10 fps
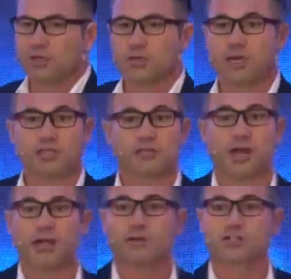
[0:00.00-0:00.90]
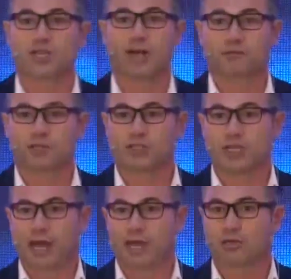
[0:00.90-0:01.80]
The entire software
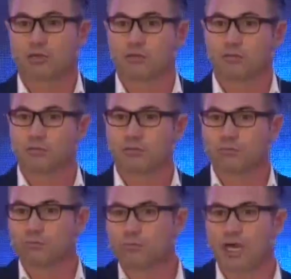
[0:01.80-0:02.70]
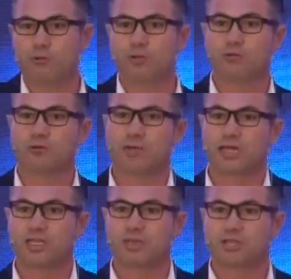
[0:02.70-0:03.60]
stack, I went with my
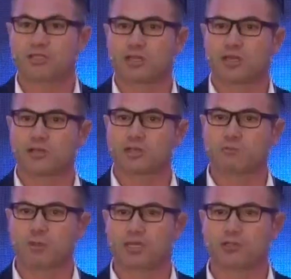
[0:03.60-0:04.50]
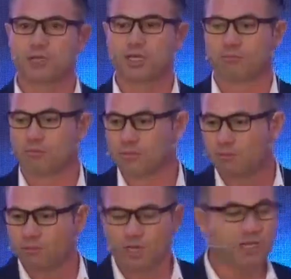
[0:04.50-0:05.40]
team, I said, here's my dream.
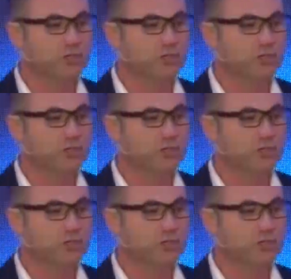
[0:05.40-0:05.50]
We need